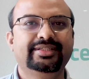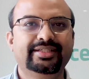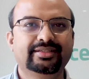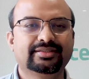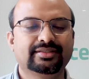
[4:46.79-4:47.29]

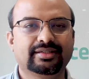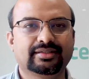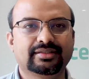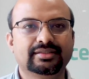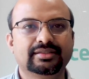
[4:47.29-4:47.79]
Yes,
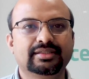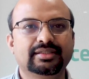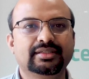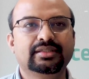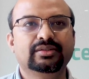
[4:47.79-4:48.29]
sir.
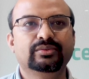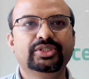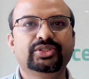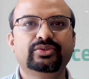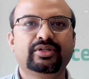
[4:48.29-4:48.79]

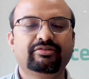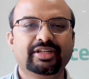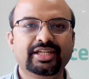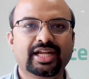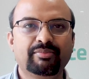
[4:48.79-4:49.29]
Wish you a
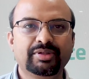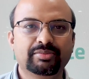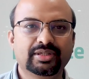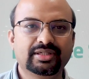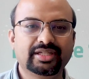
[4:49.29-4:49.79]
very happy
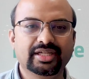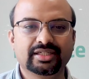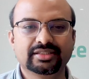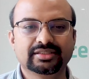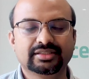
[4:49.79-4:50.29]

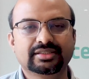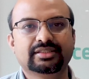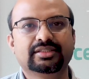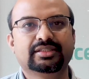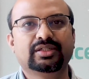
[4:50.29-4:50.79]
birthday.
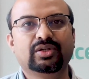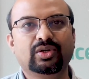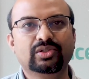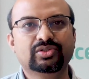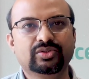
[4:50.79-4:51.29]

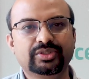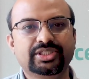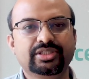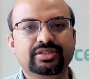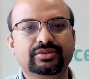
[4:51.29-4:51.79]
Also
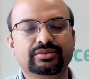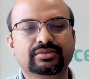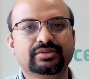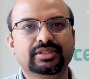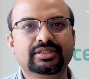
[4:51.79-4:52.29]
wishing
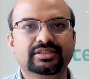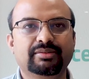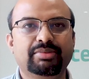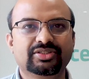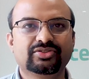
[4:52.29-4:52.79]
you
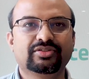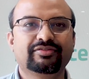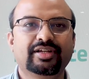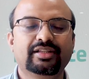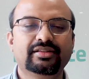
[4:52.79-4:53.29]
the best
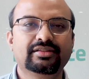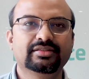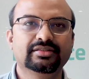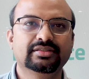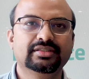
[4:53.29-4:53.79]
of
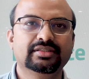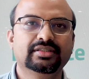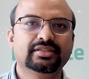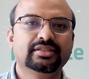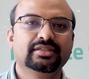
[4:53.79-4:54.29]
health,
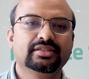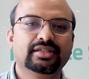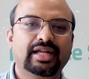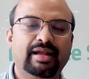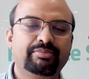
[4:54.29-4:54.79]

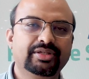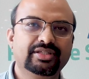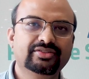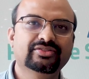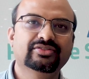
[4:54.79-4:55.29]

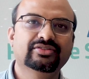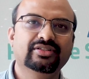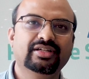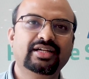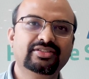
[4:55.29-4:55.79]
happiness,
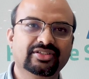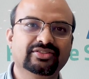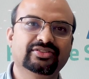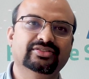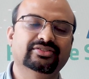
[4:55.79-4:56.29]
and
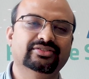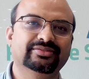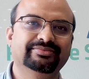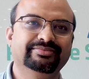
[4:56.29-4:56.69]
success.